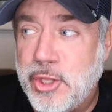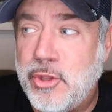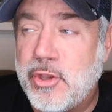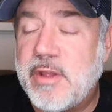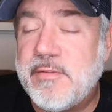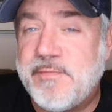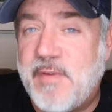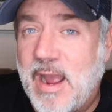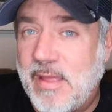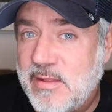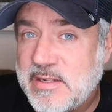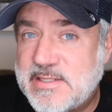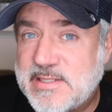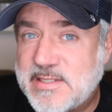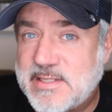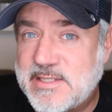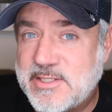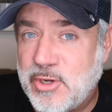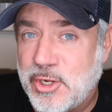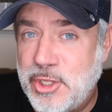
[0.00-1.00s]
You can find this.
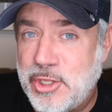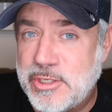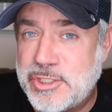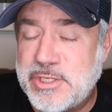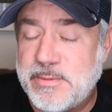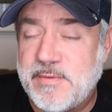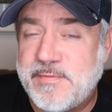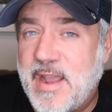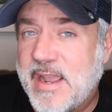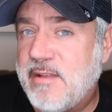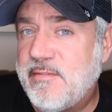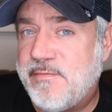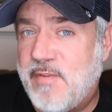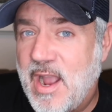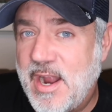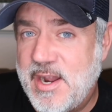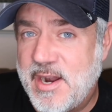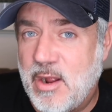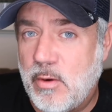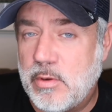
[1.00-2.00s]
This is on YouTube. If I can
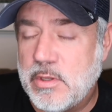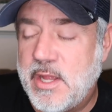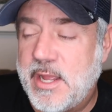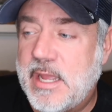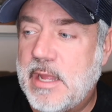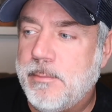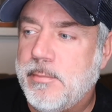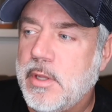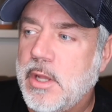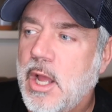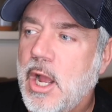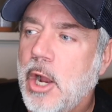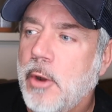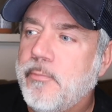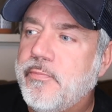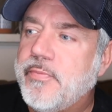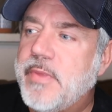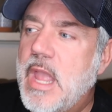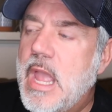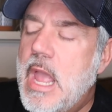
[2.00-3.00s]
find it, I will link it
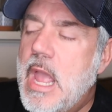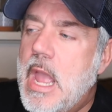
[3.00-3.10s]
below.